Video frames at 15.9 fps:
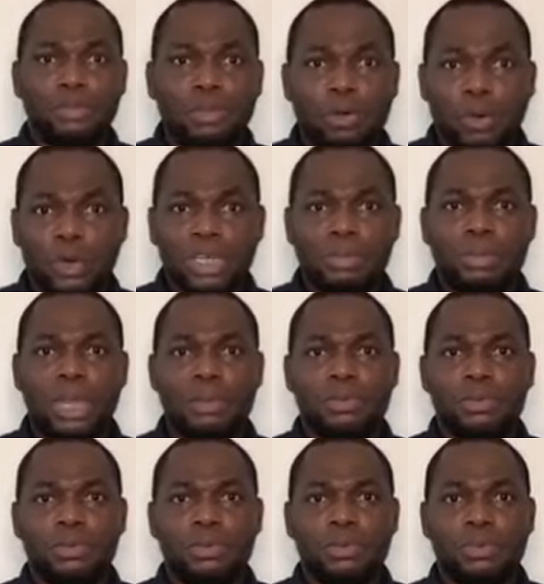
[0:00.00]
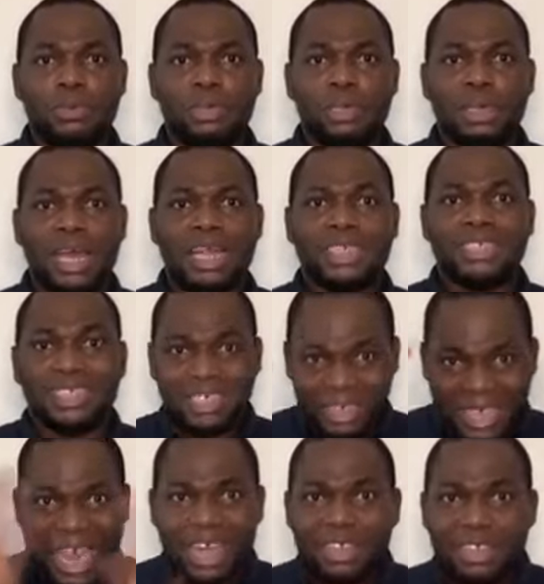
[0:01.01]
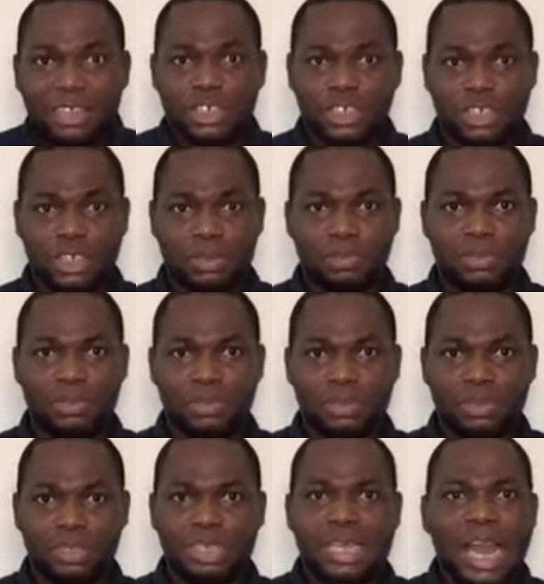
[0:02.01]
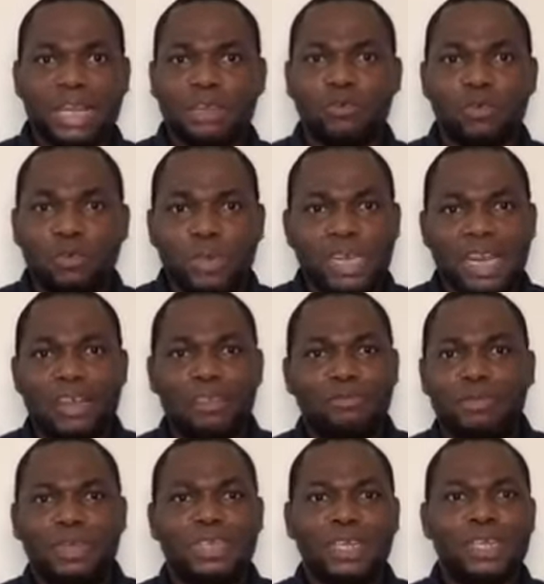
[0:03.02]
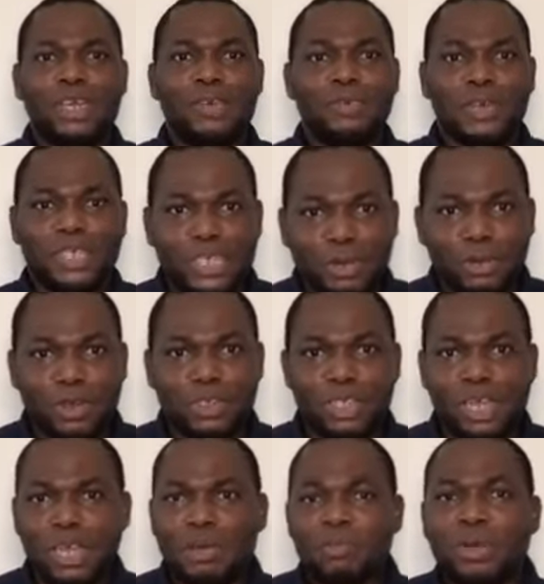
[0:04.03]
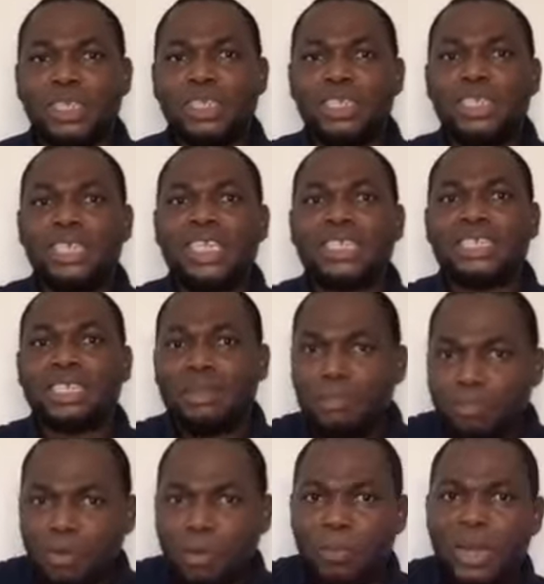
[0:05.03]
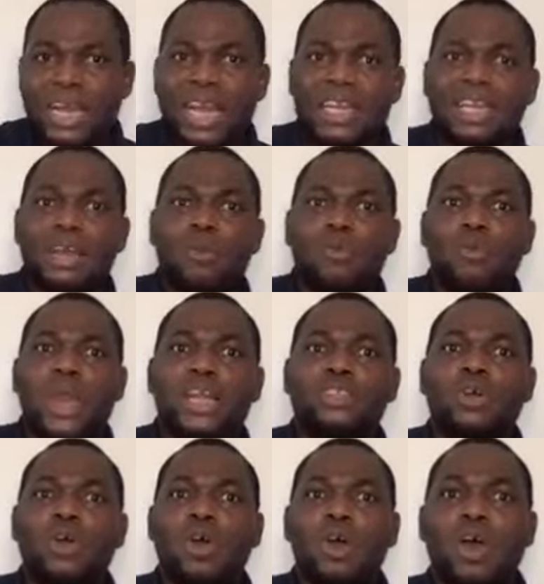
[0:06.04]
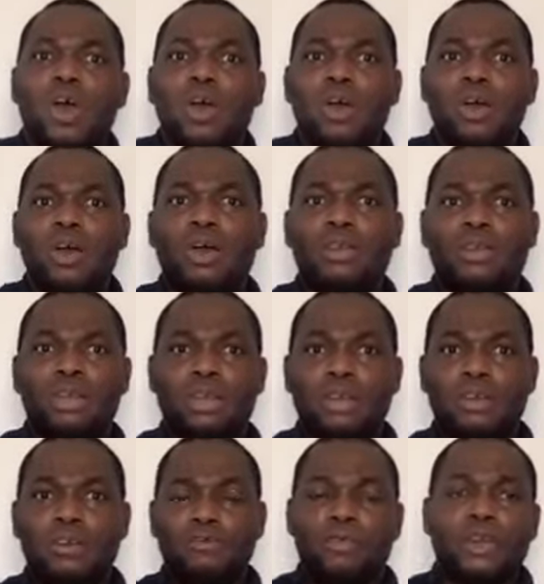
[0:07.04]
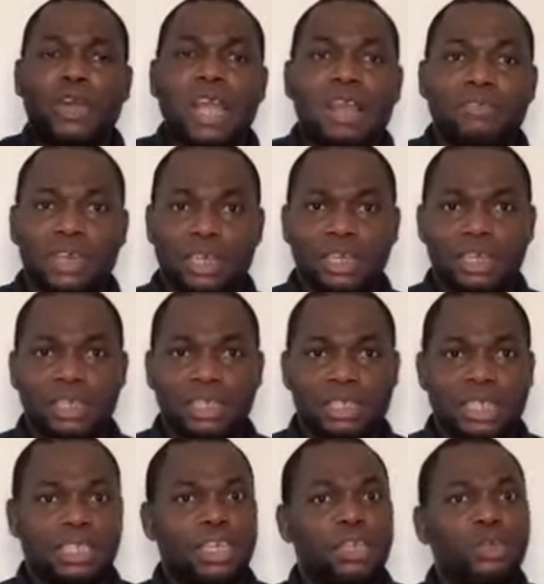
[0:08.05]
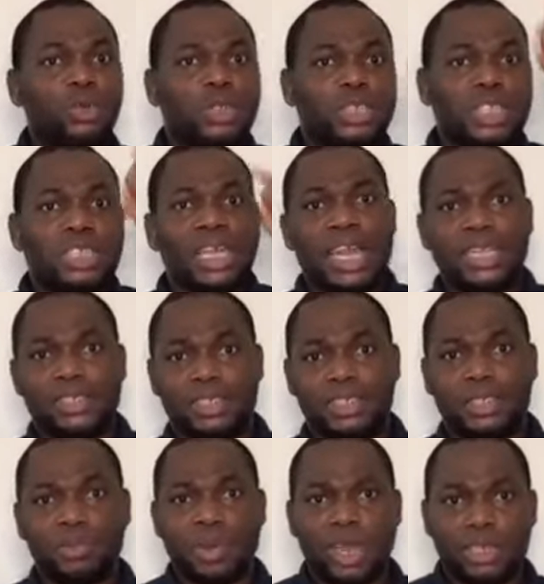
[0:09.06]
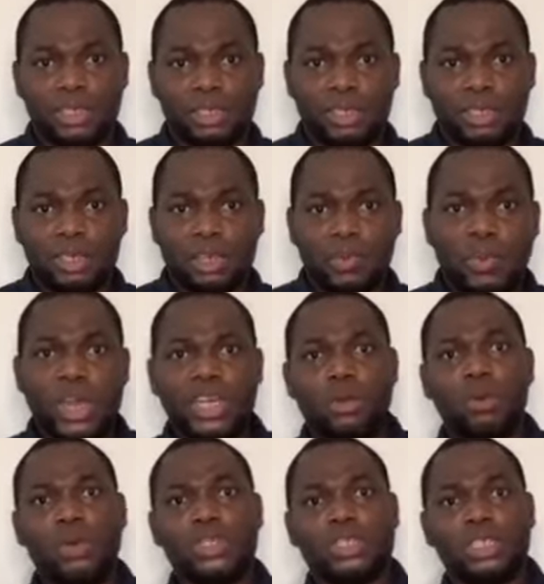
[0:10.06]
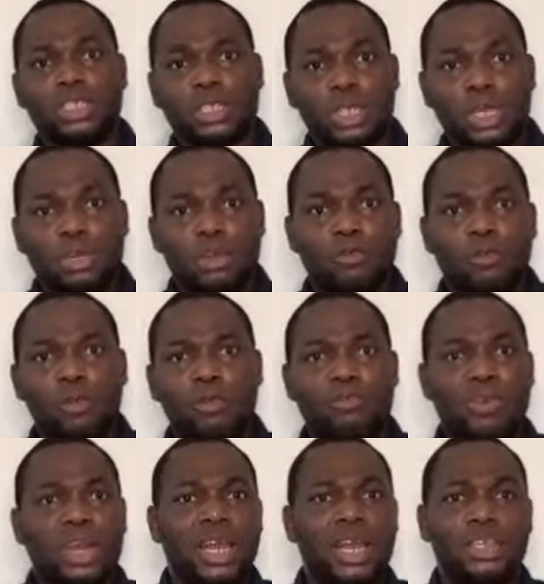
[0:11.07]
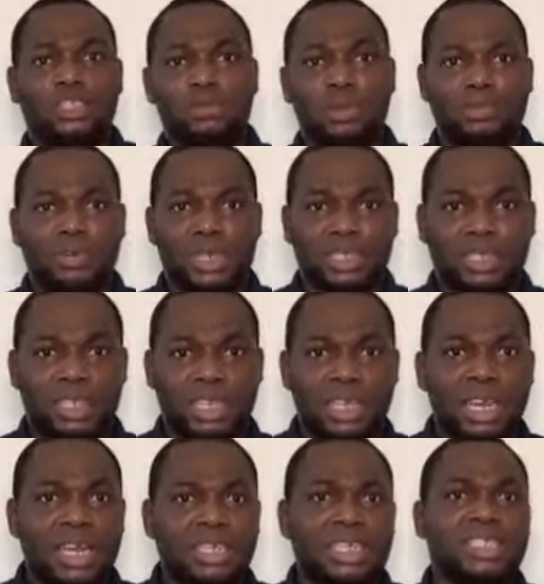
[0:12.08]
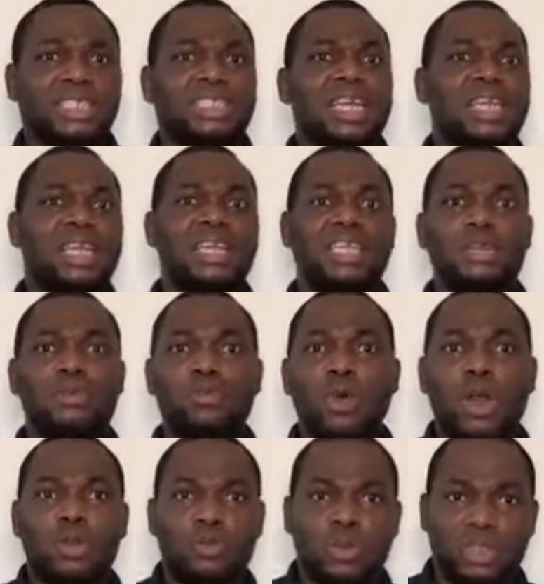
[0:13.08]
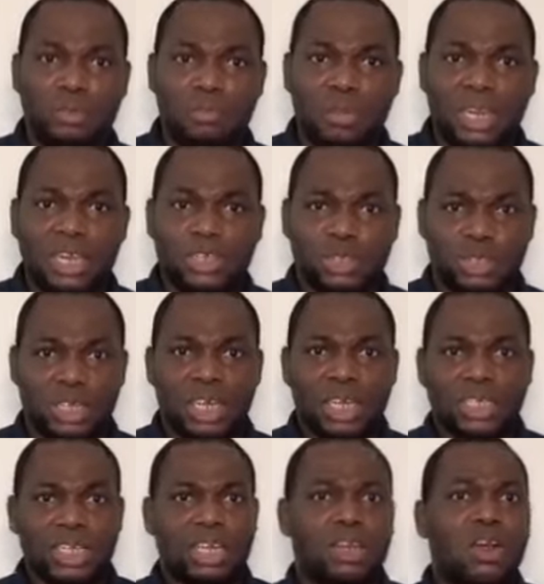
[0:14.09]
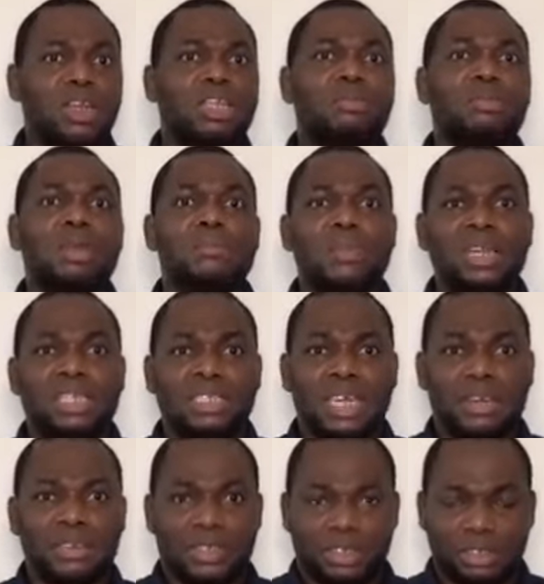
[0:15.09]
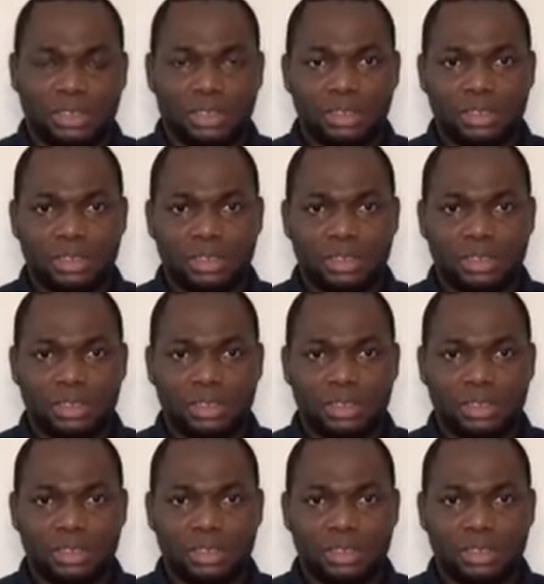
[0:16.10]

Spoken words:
Holy Bible, and sang the sheep. That would be ridiculous. But this propaganda went on forever, that they used it against this man. When it was the turn of Olufalaye to be president, they said that he worked with the military. They call him a militarist.